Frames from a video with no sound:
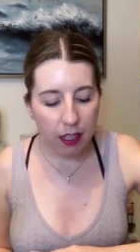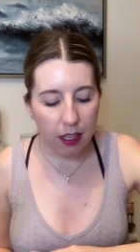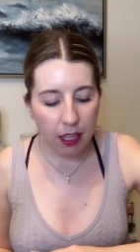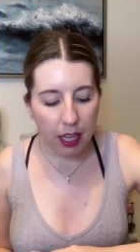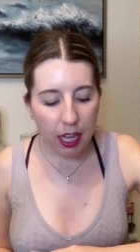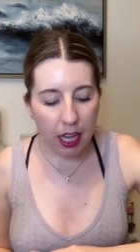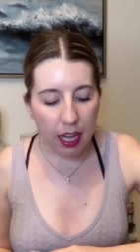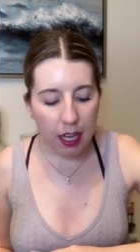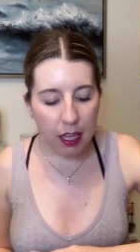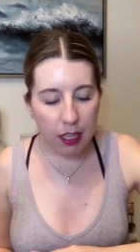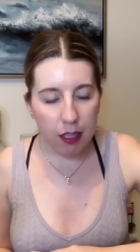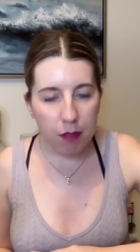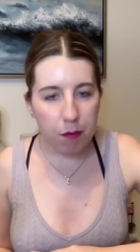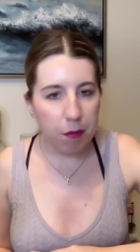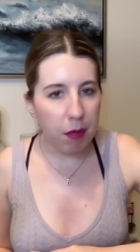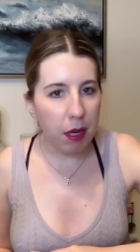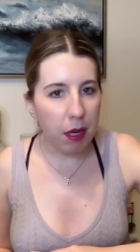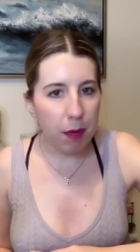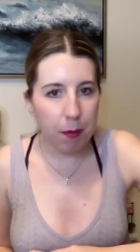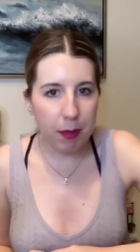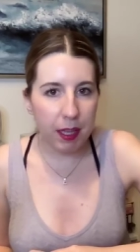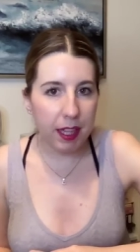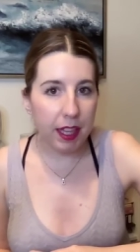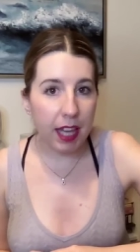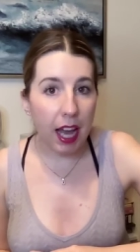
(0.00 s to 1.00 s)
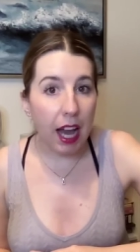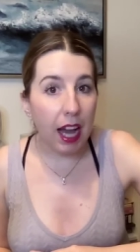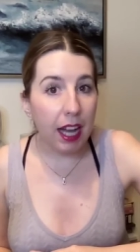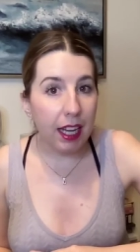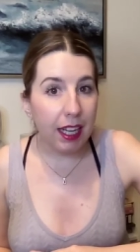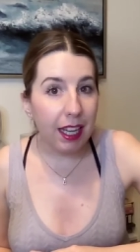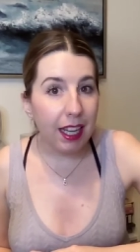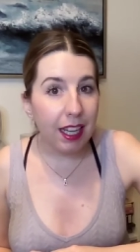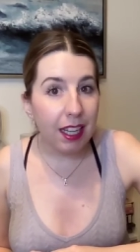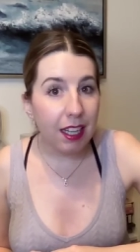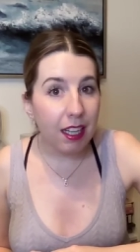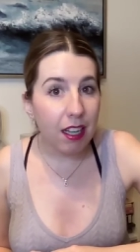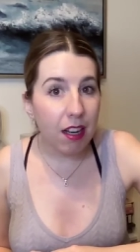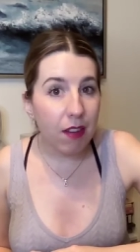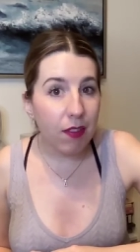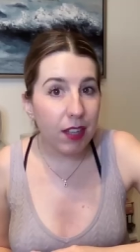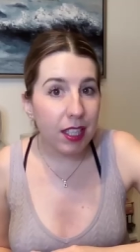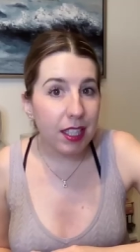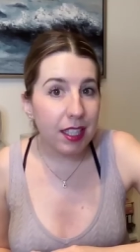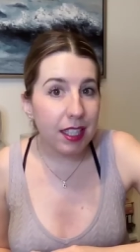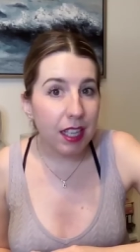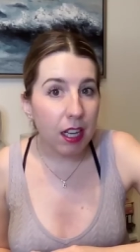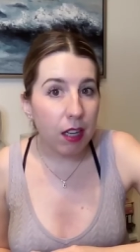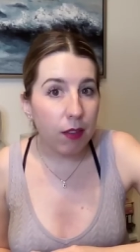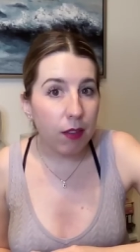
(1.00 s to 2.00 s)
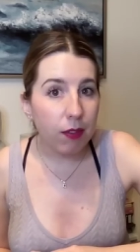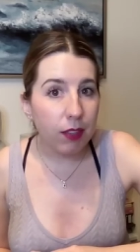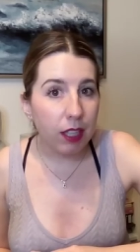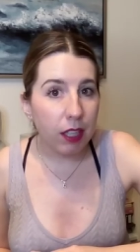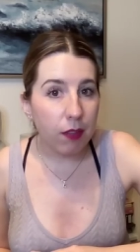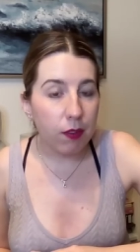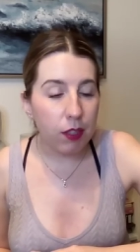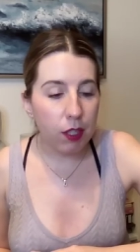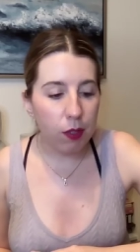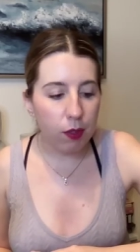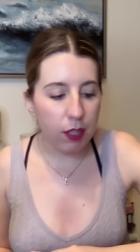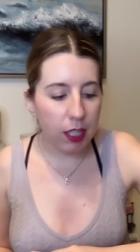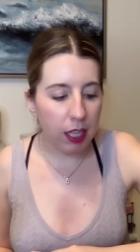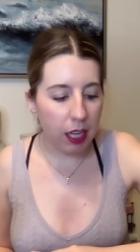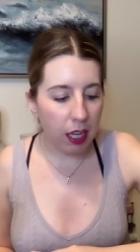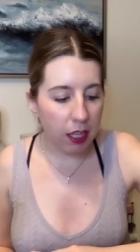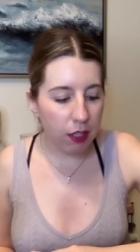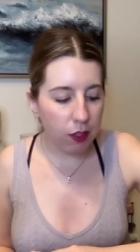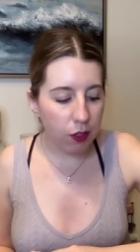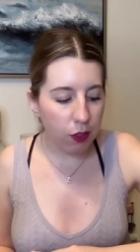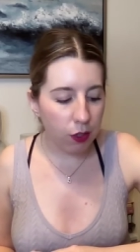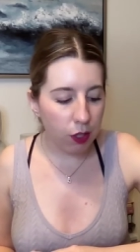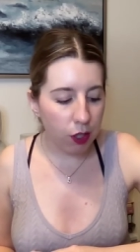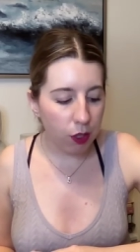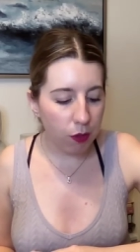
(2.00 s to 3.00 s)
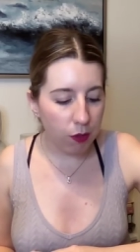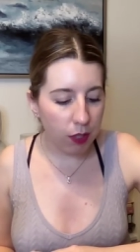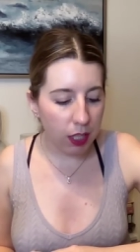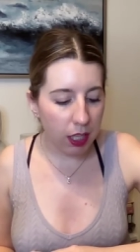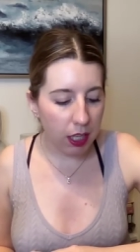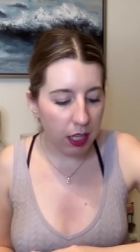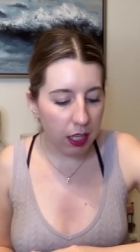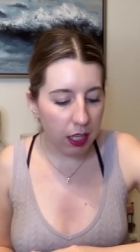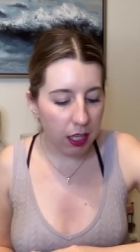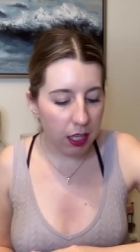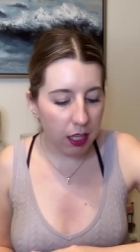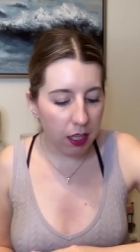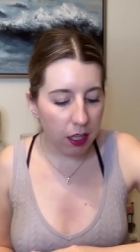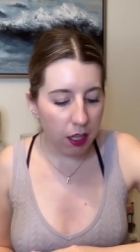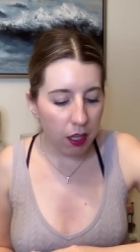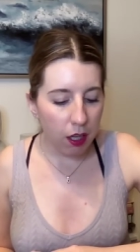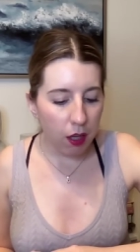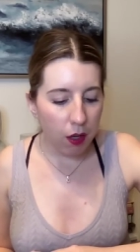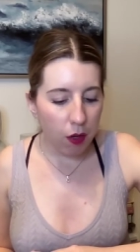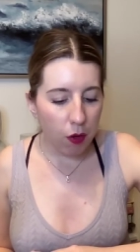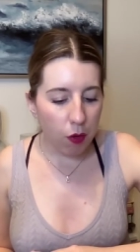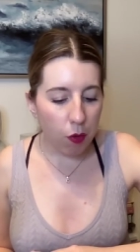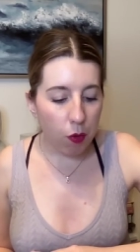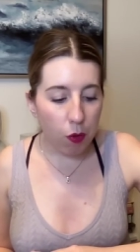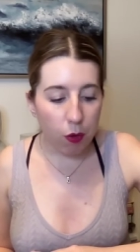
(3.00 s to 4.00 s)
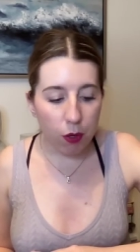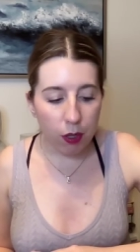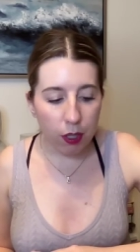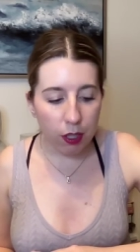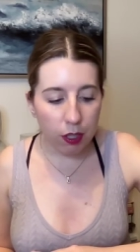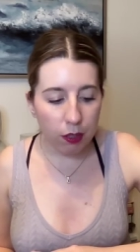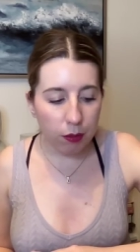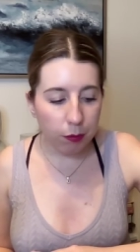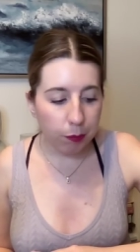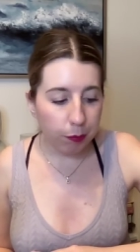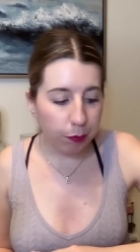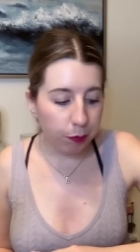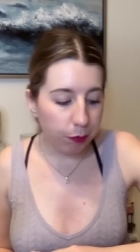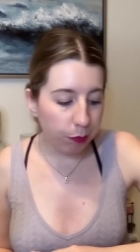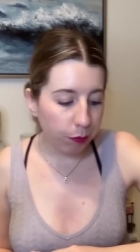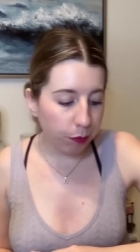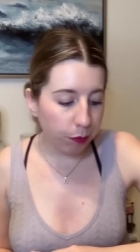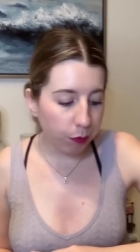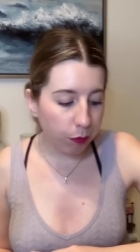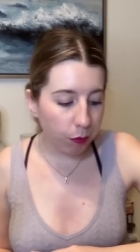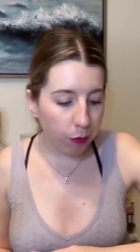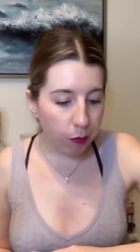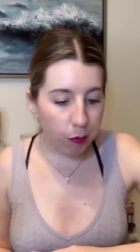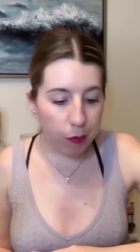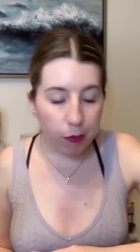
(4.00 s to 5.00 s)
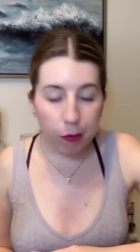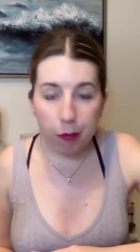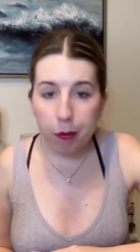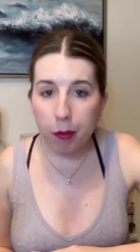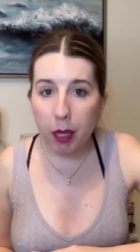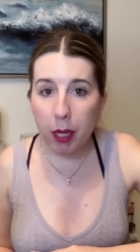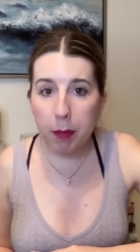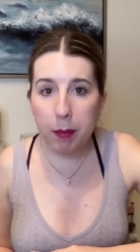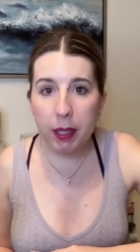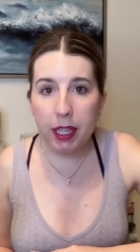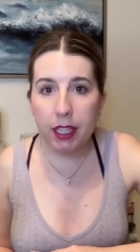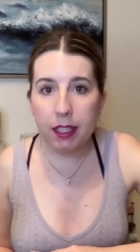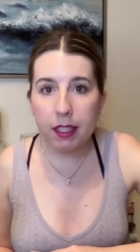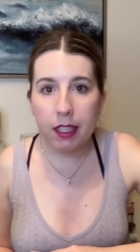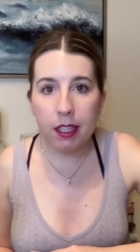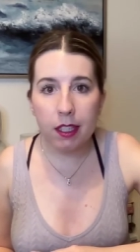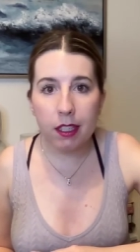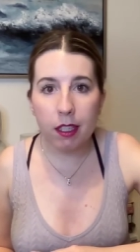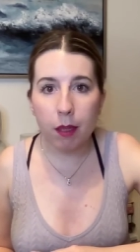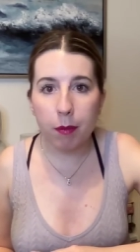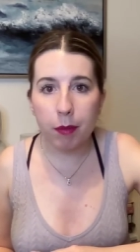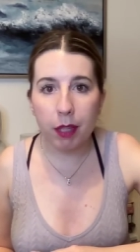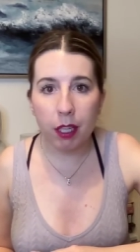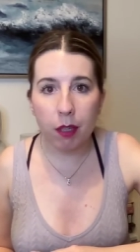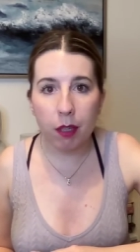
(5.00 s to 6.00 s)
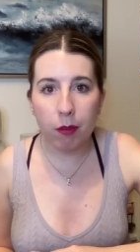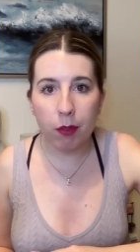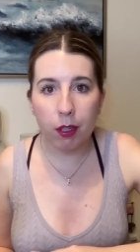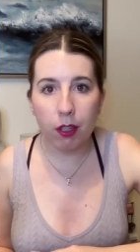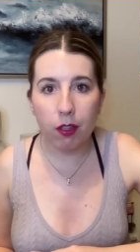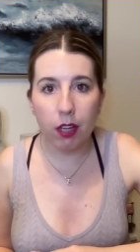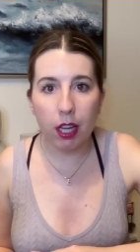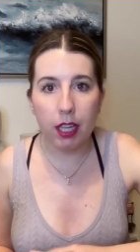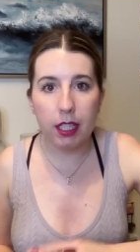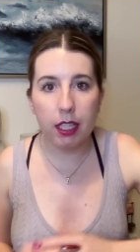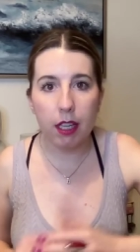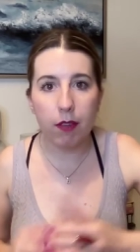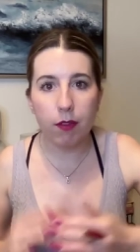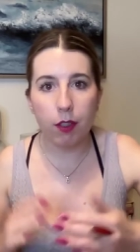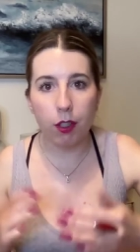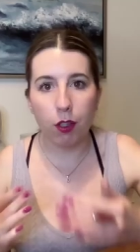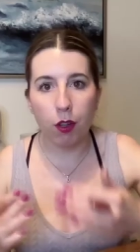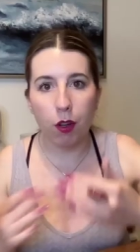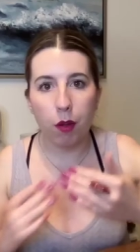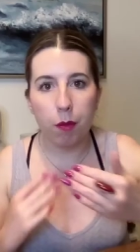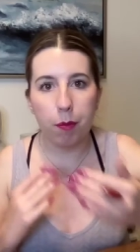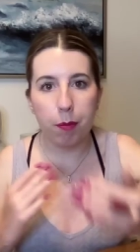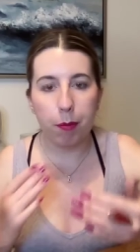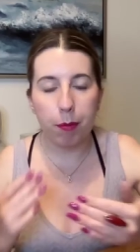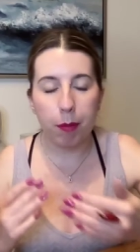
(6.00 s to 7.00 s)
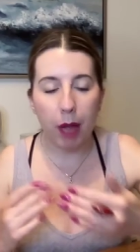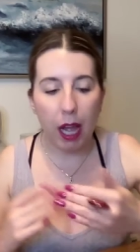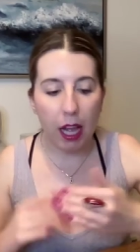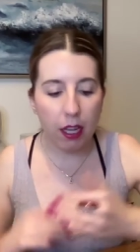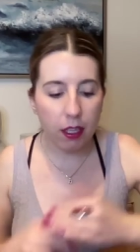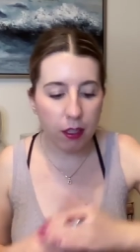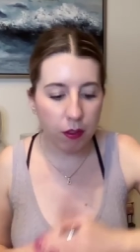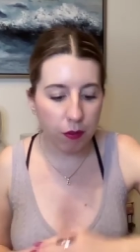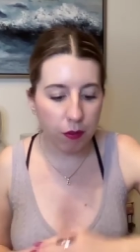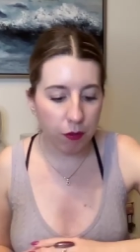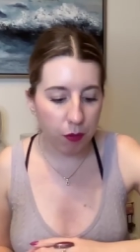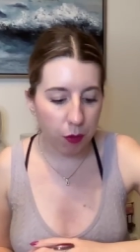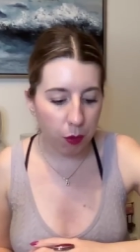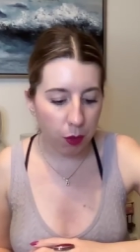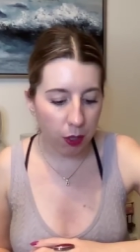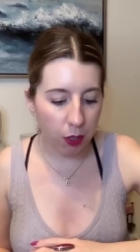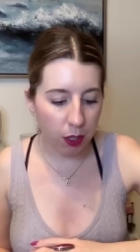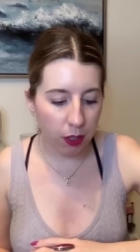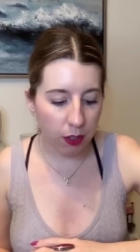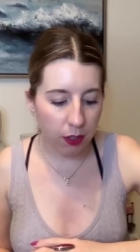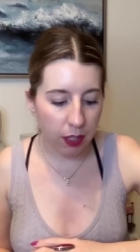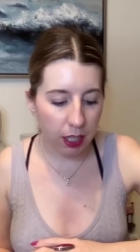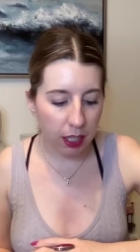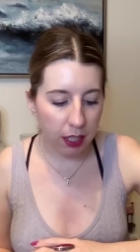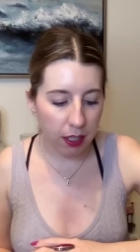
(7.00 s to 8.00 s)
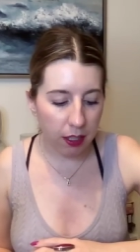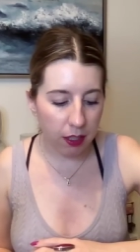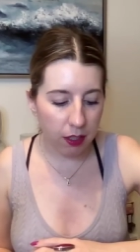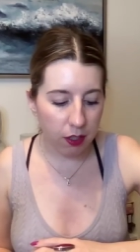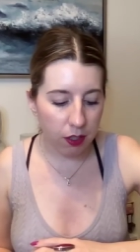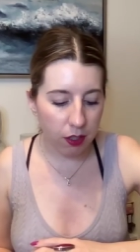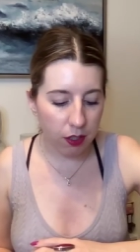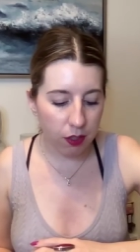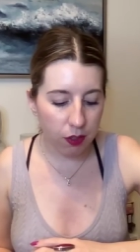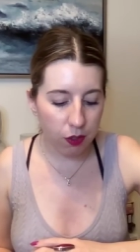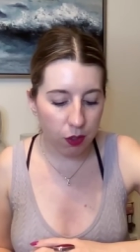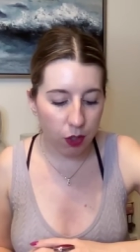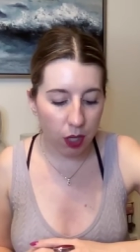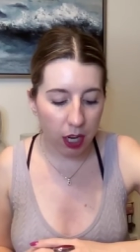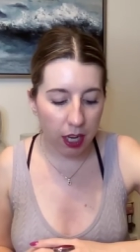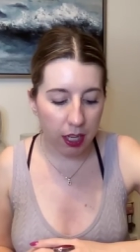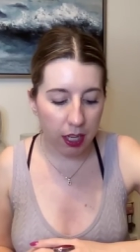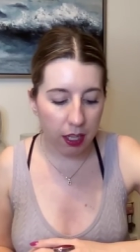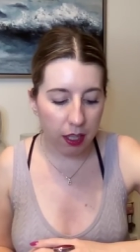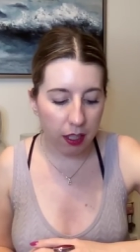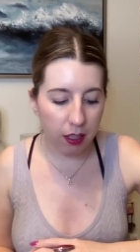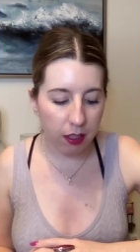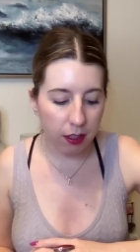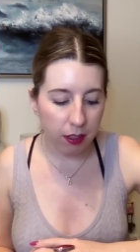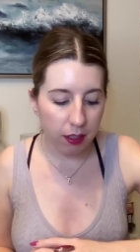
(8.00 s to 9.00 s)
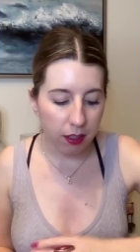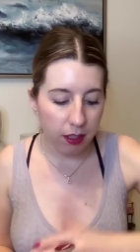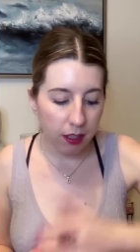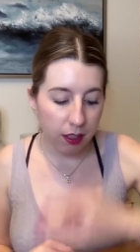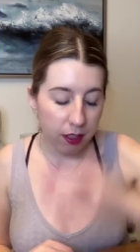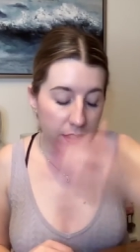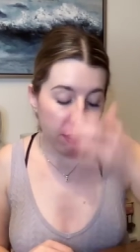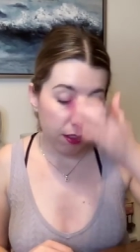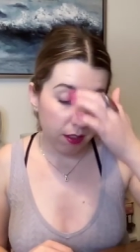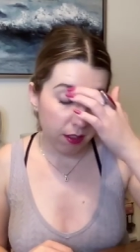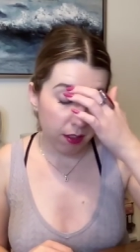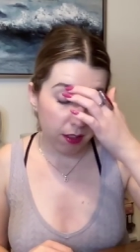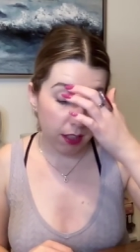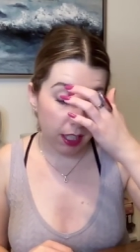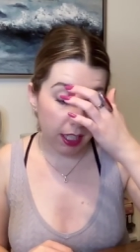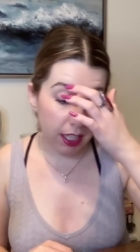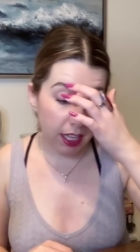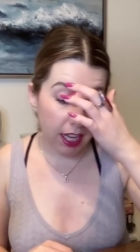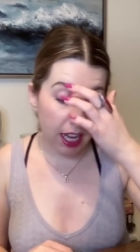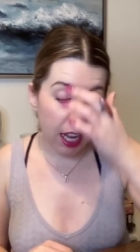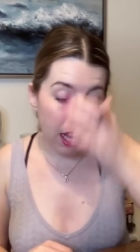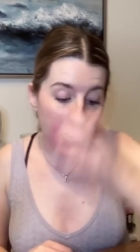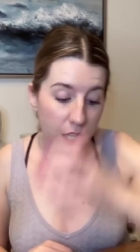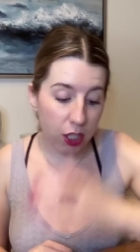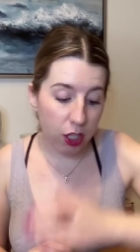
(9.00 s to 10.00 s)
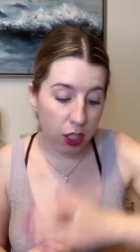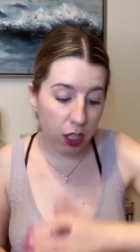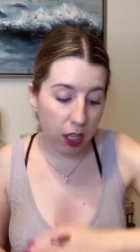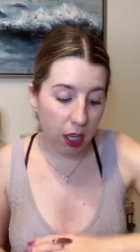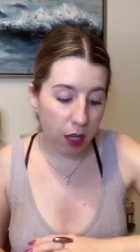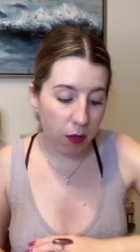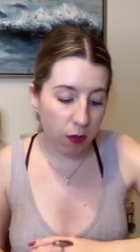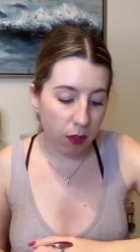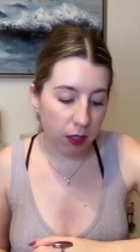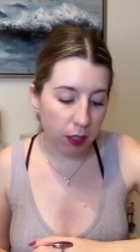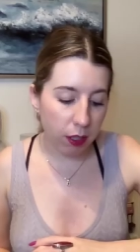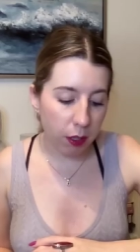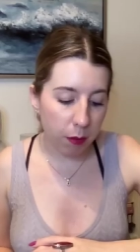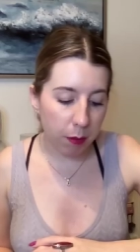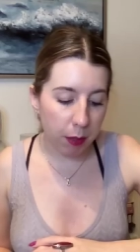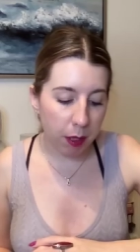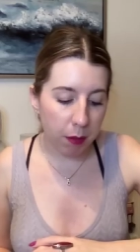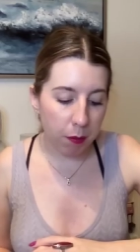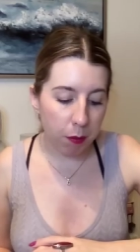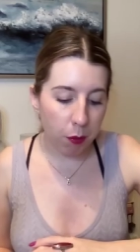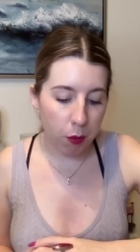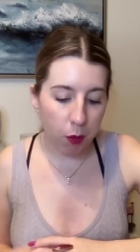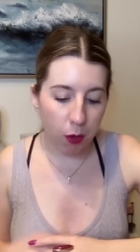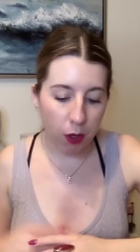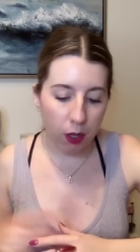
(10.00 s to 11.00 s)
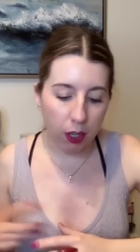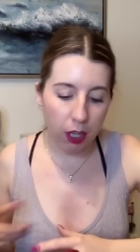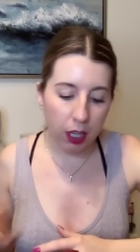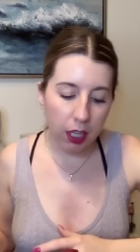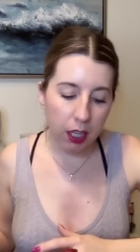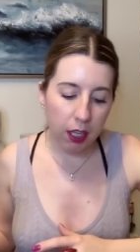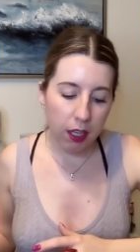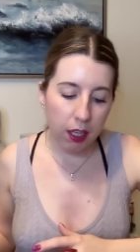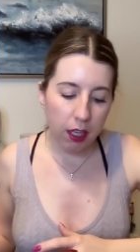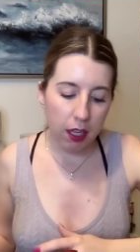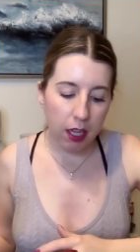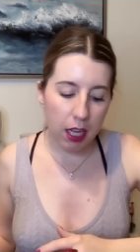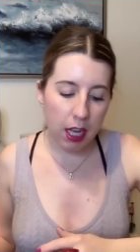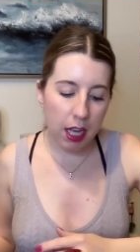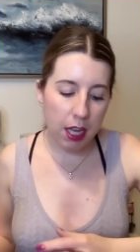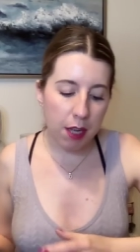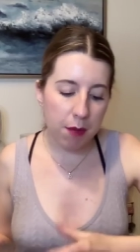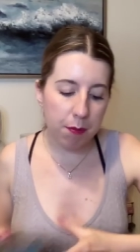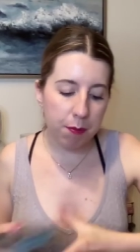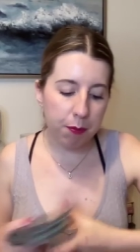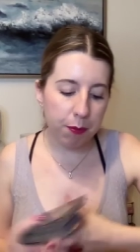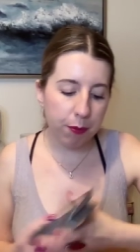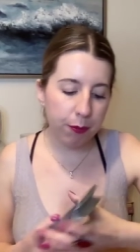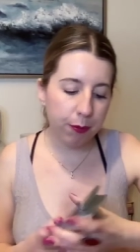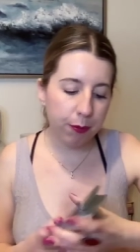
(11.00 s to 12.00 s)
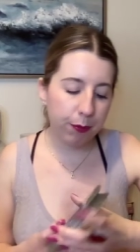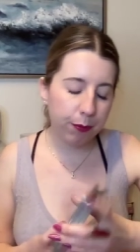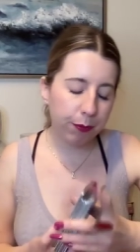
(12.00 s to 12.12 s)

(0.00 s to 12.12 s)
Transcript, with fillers: and maybe that in and of itself gives you the answer you need. Or maybe this is something where you guys have to go back and forth and just try to like hash it out a little bit more. Um,